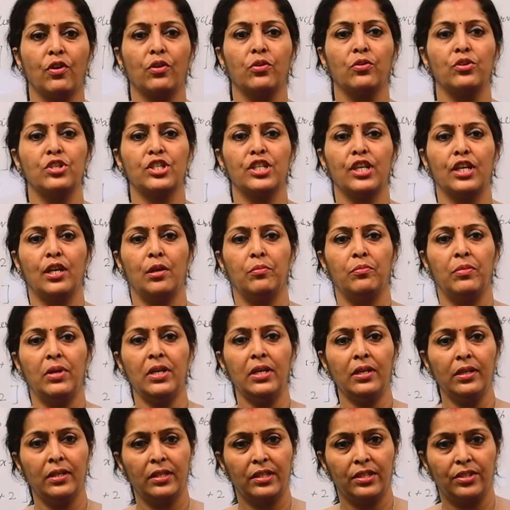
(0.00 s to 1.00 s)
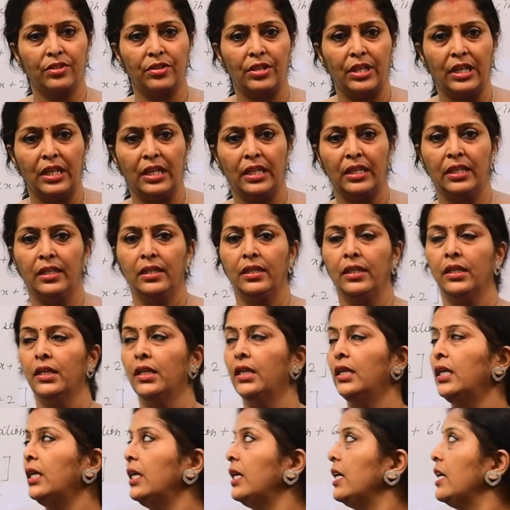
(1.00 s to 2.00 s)
for question number 3.
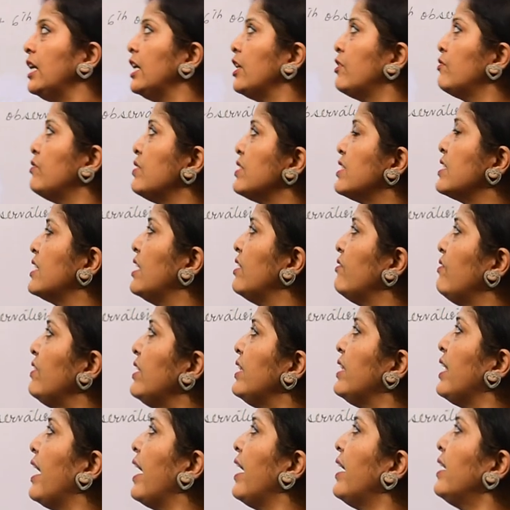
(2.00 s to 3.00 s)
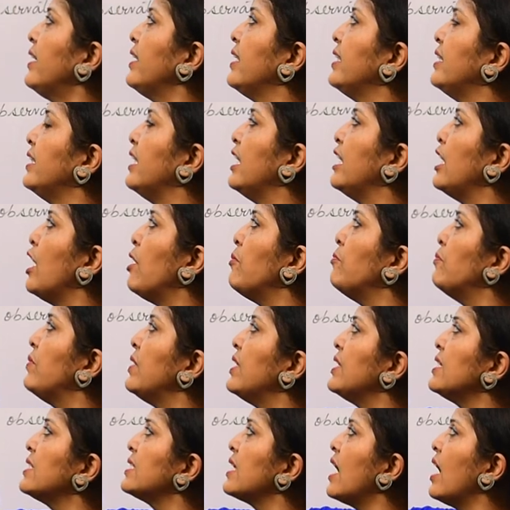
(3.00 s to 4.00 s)
It was given that the
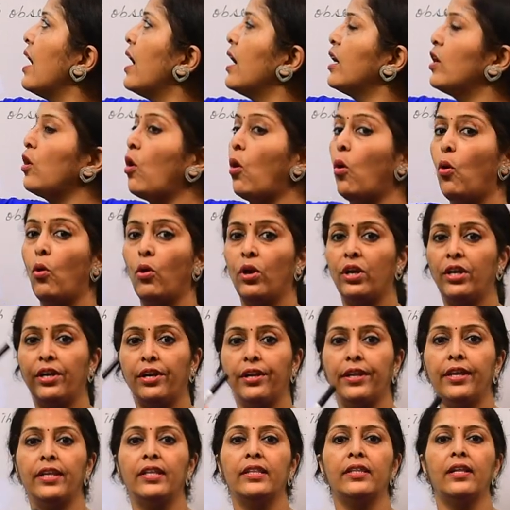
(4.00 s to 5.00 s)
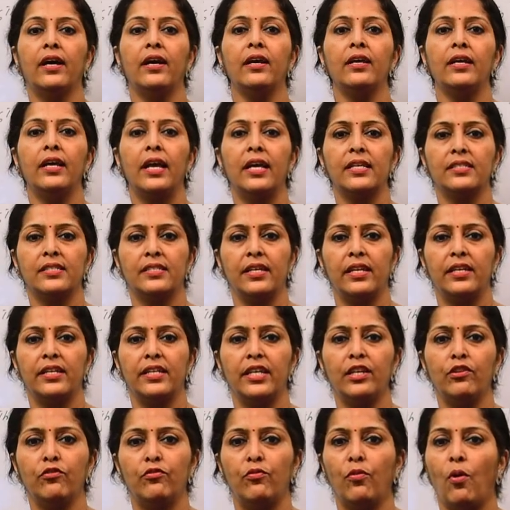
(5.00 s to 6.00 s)
numbers are already in the
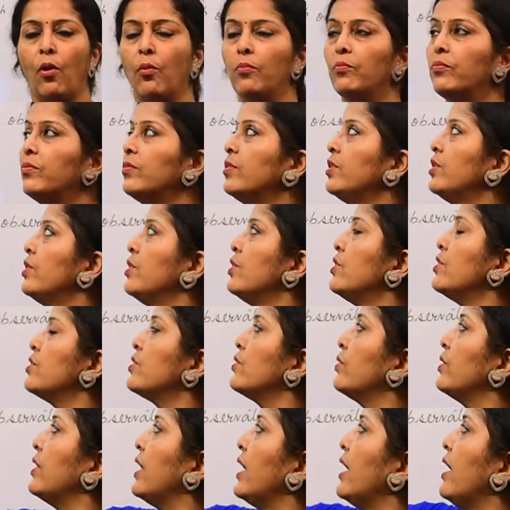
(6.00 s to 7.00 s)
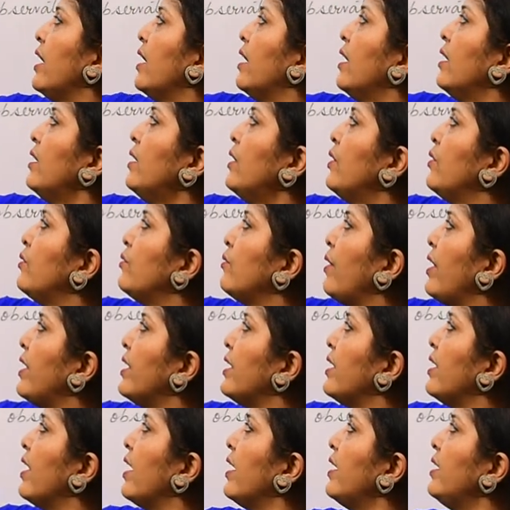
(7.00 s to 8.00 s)
ascending form. So they are
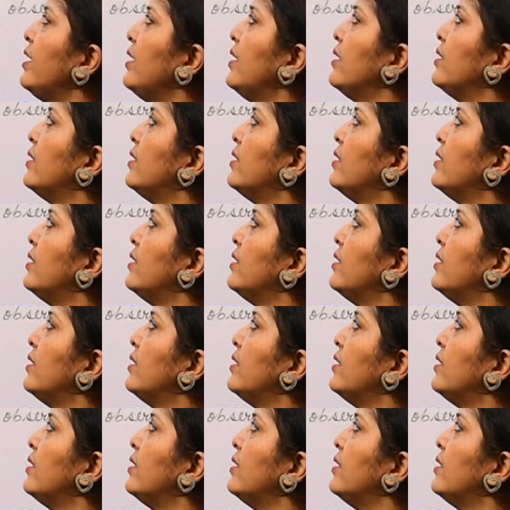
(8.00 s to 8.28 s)
29,